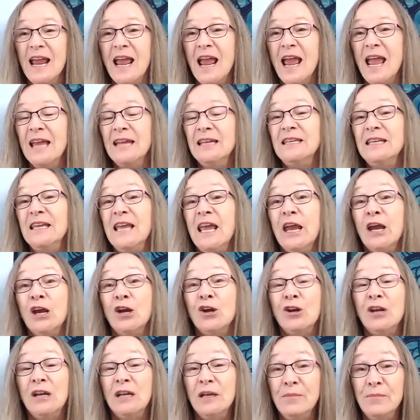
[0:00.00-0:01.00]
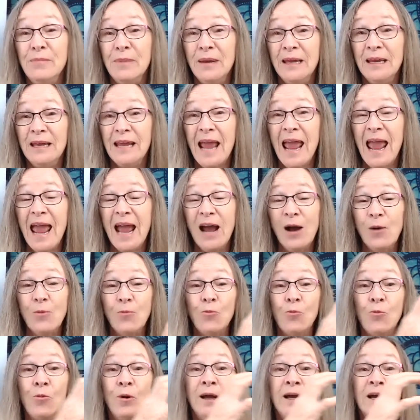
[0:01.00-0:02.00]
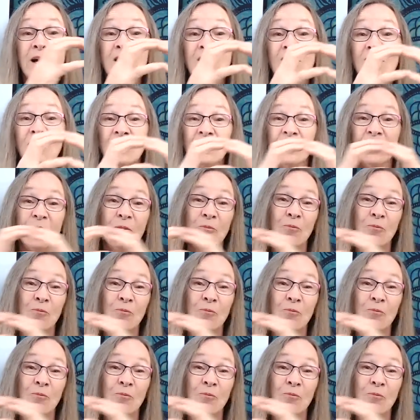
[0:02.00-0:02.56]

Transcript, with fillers: and carry me at will